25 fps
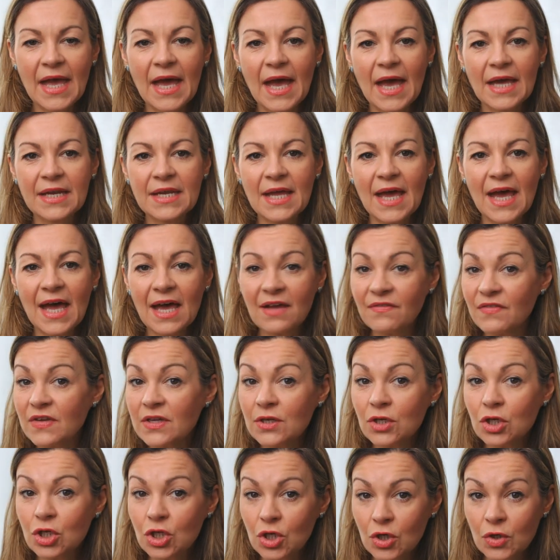And
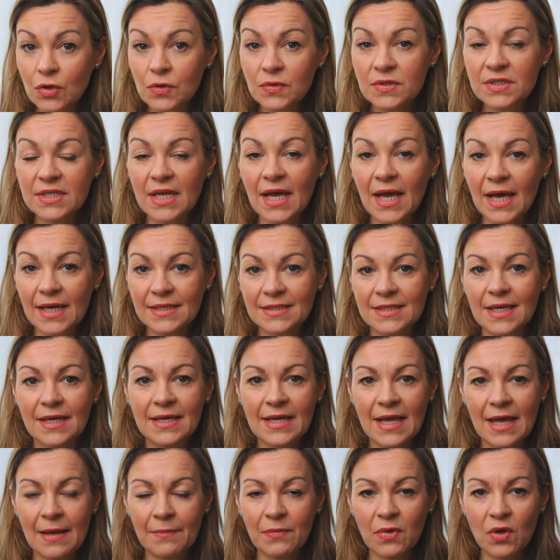having used As I
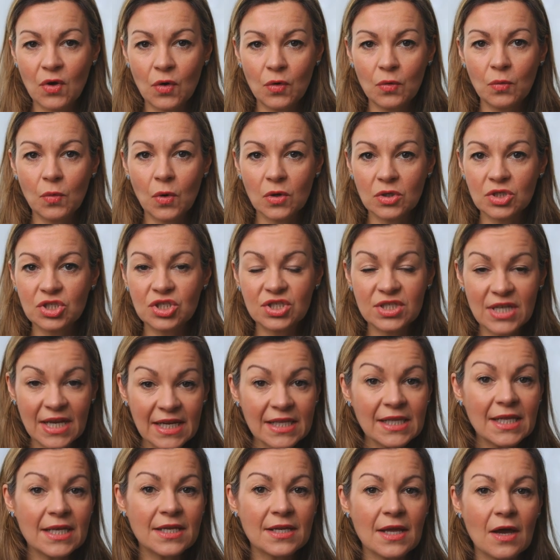Am co-wash
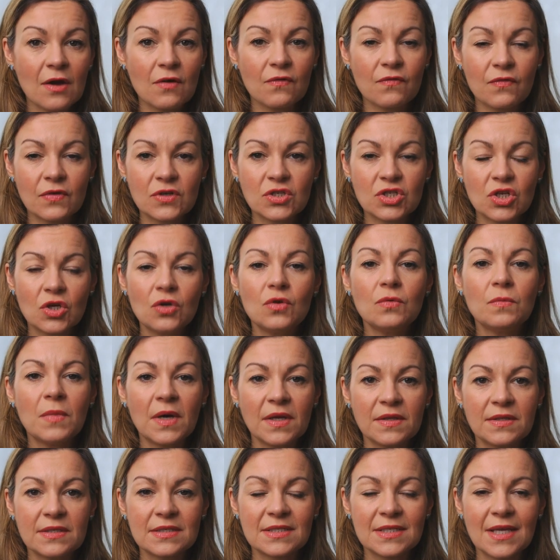daily now for 2
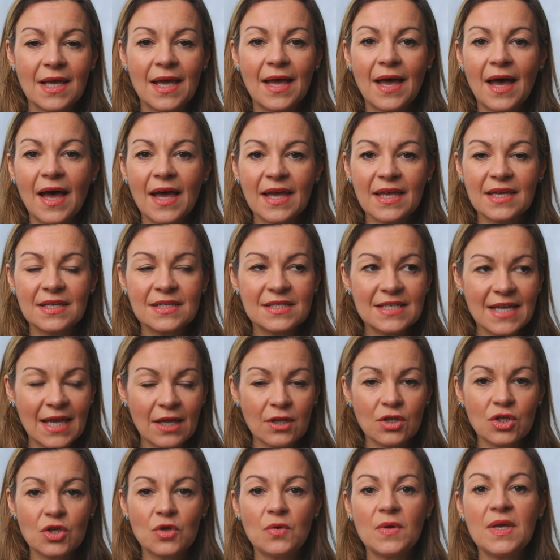months, I can
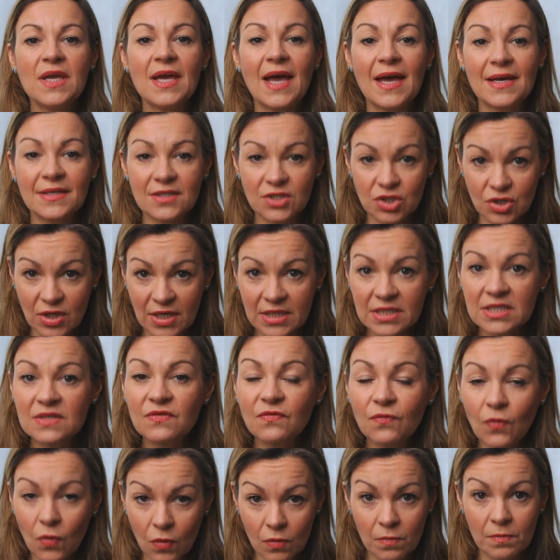tell you it has
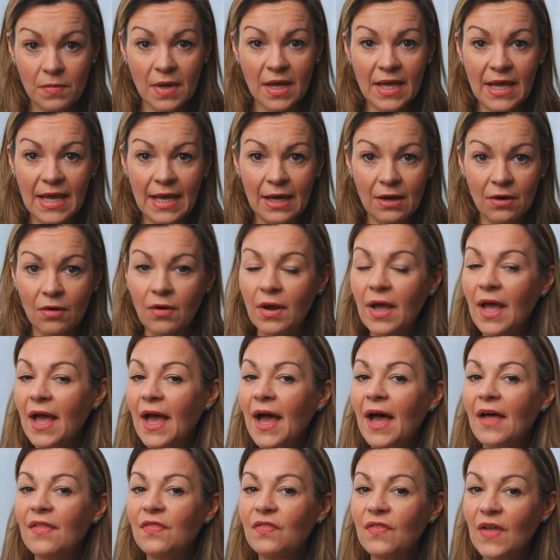transformed my hair,
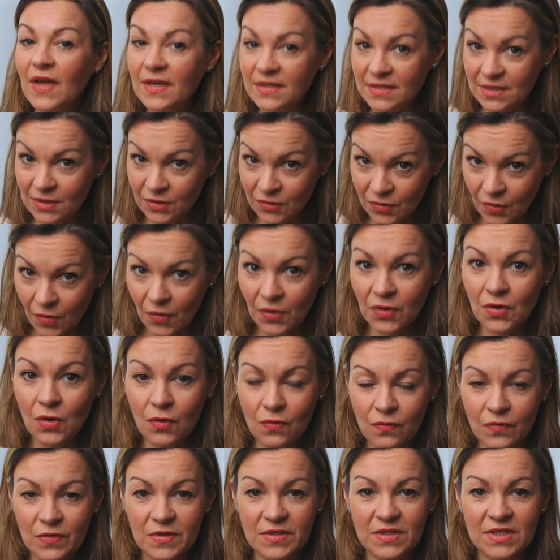and that's not an
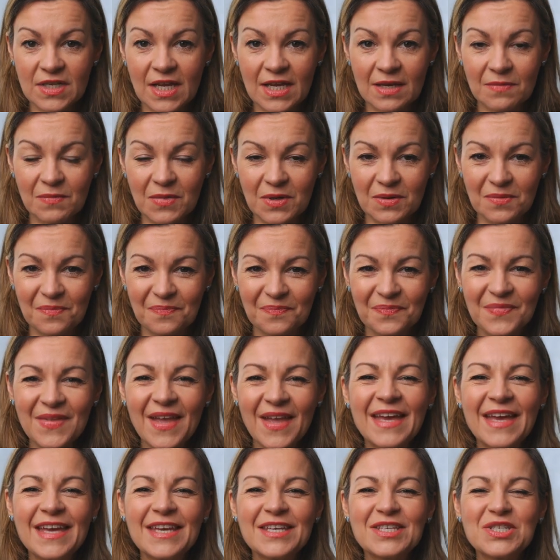overstatement.
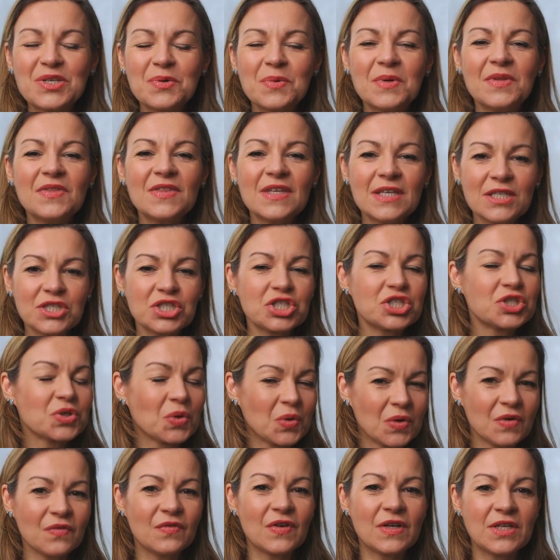So in this
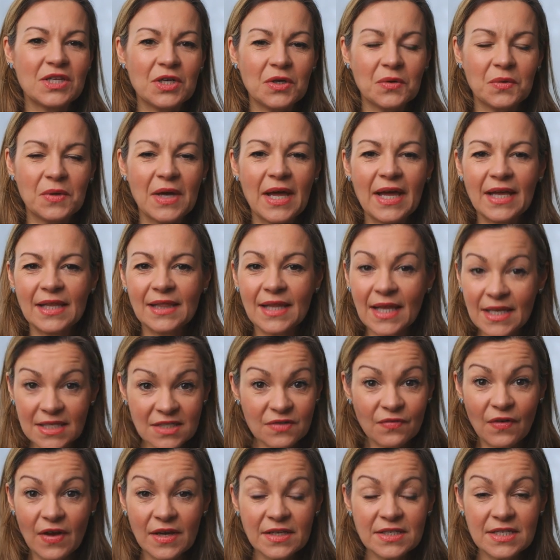short video,
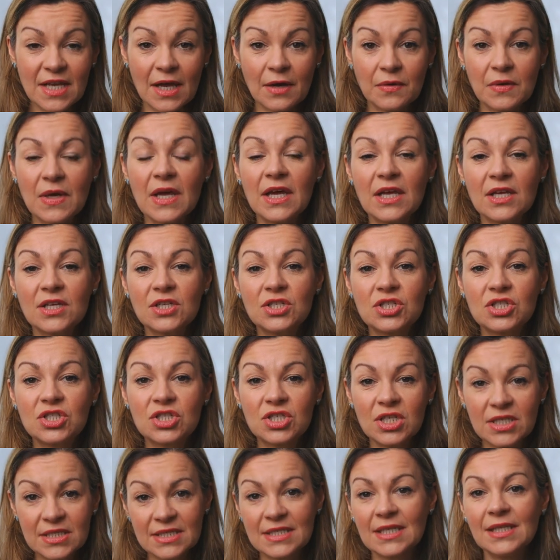let's find out
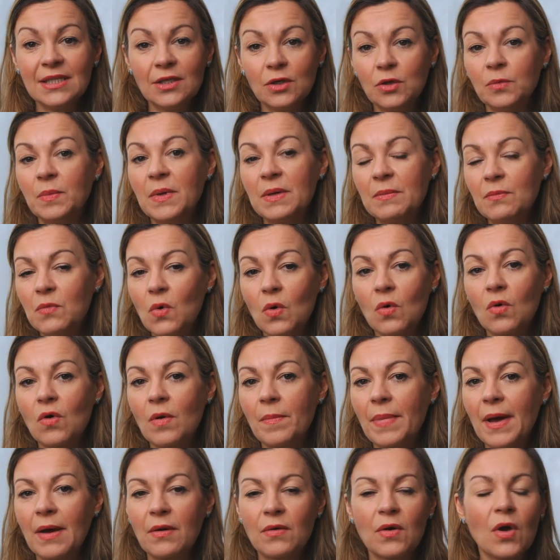just a little bit more
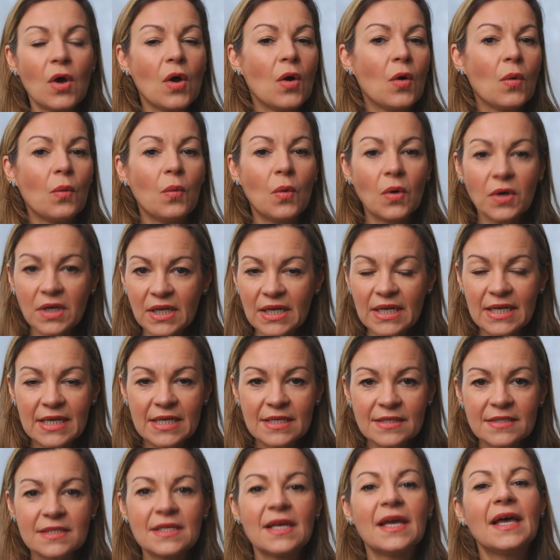about what it
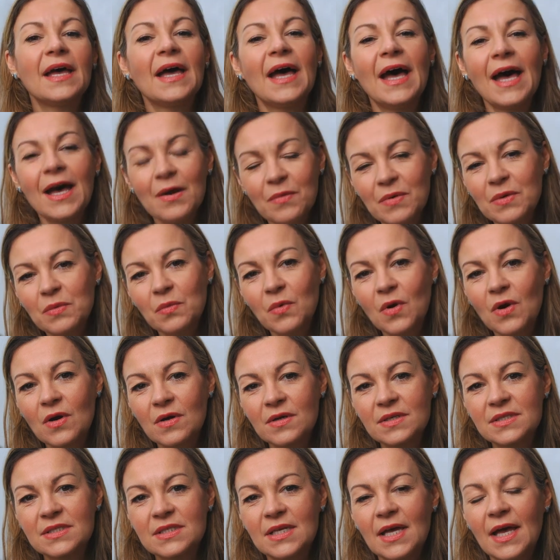is, how it
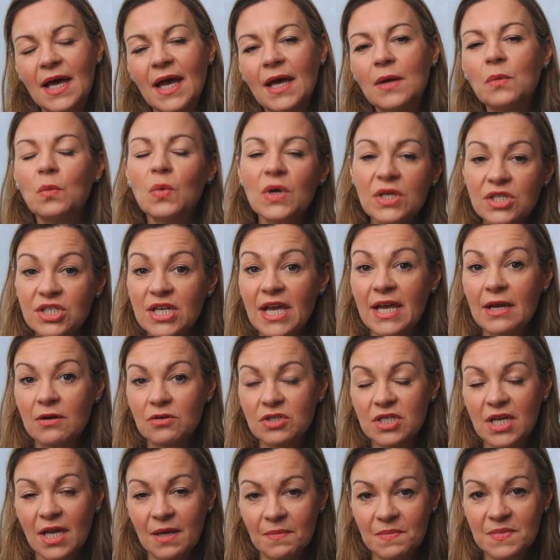works, and which hair
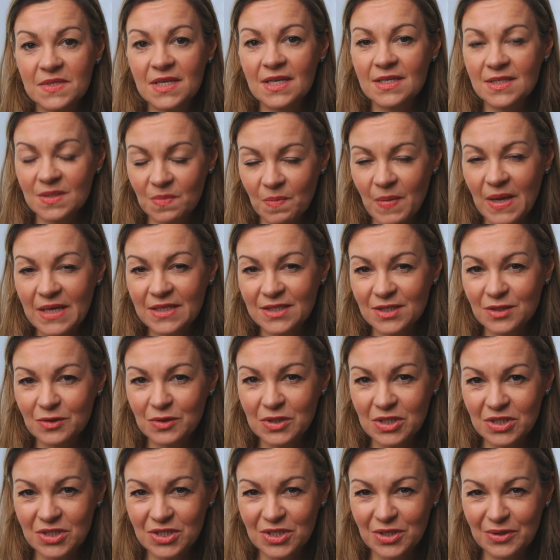types it's best suited